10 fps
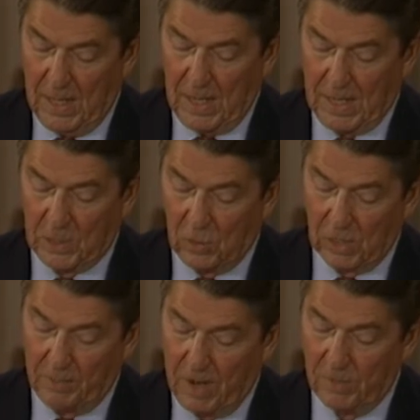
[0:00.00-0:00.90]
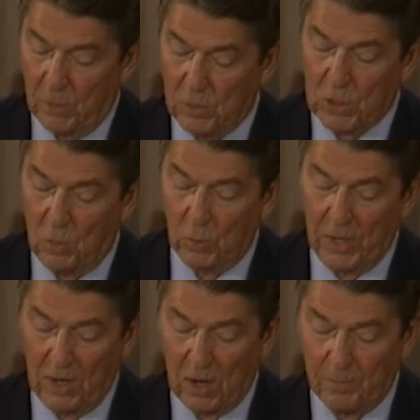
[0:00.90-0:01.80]
I call upon those
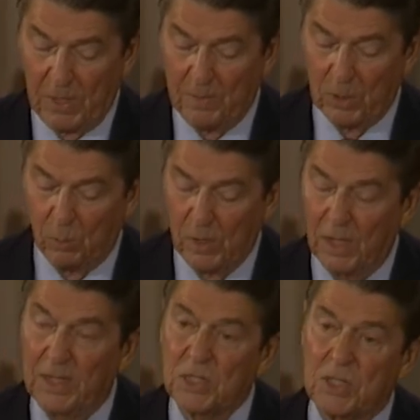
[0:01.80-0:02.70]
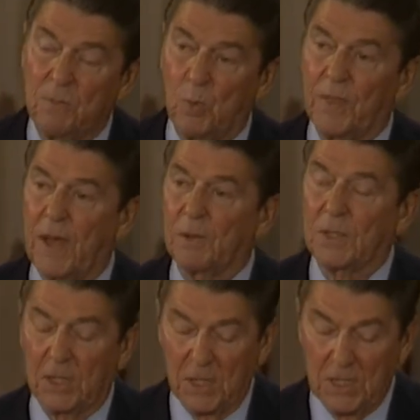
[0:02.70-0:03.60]
holding our people to release them
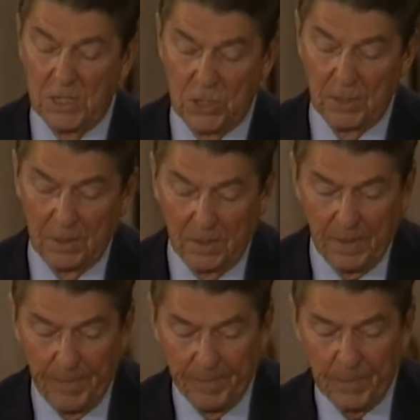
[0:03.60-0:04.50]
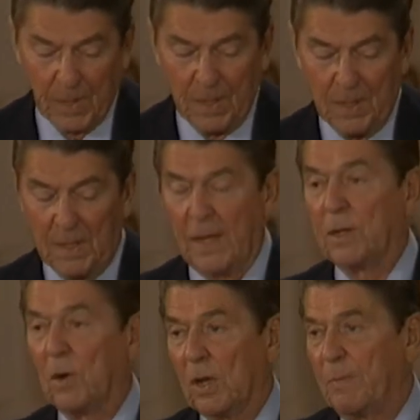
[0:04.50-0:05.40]
without condition. I
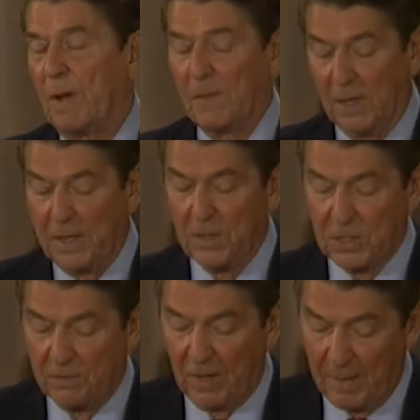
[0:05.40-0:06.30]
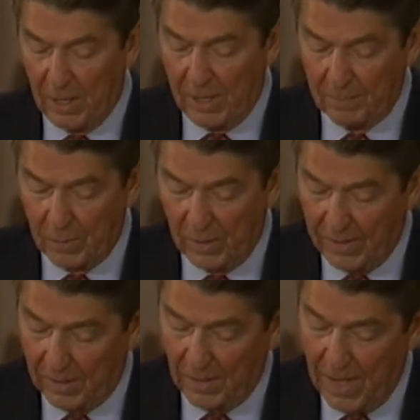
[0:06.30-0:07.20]
call upon the leaders of Lebanon,
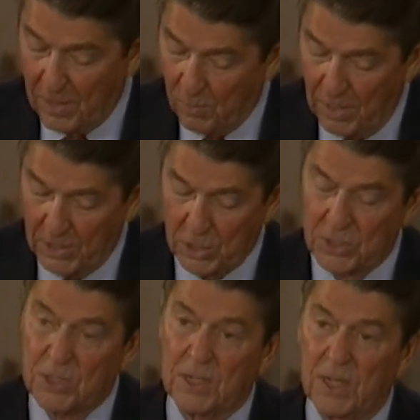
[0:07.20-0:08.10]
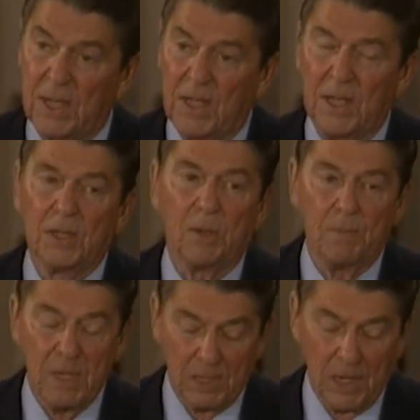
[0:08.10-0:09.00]
political and religious, to
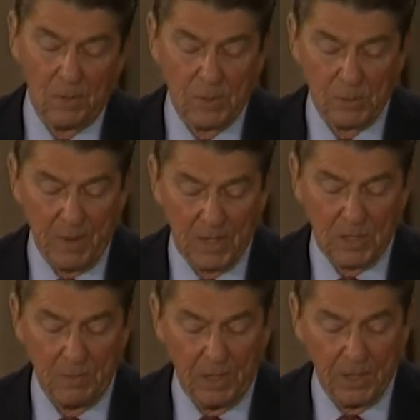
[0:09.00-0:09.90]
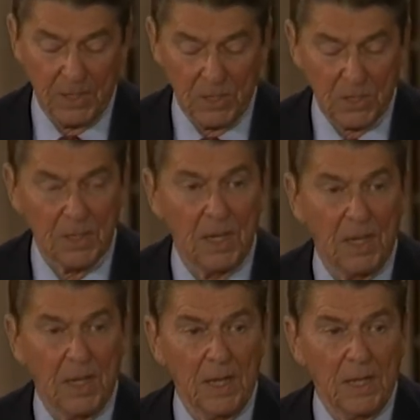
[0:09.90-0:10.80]
meet their responsibilities
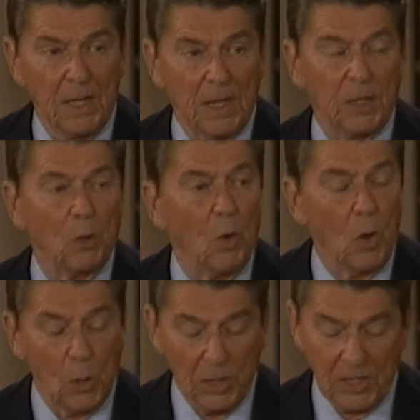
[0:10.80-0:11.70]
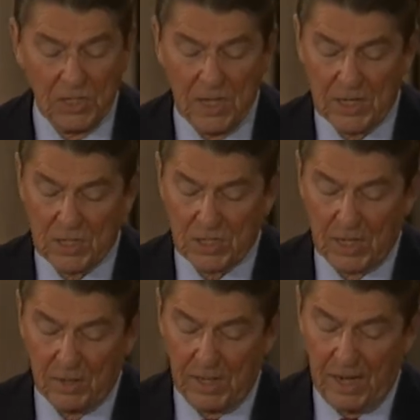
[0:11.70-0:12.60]
and to do all that is
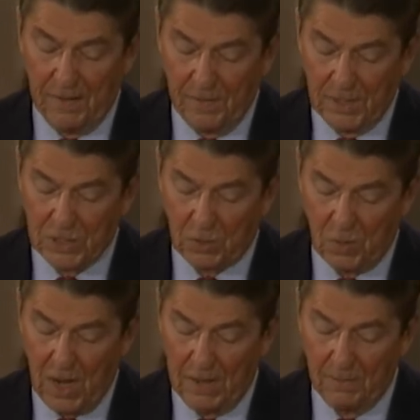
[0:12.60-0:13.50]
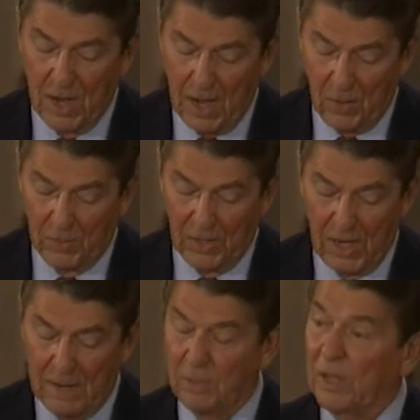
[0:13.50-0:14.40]
necessary to end this crime now in the
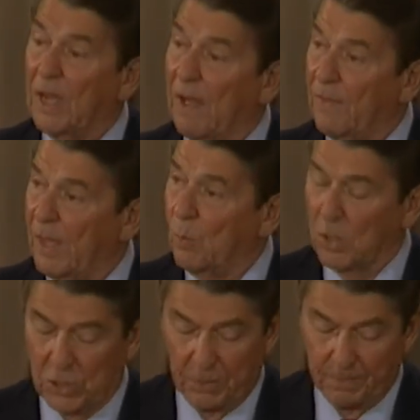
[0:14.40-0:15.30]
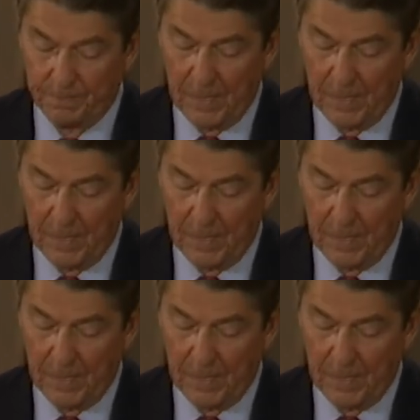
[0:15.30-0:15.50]
name of the God they worship.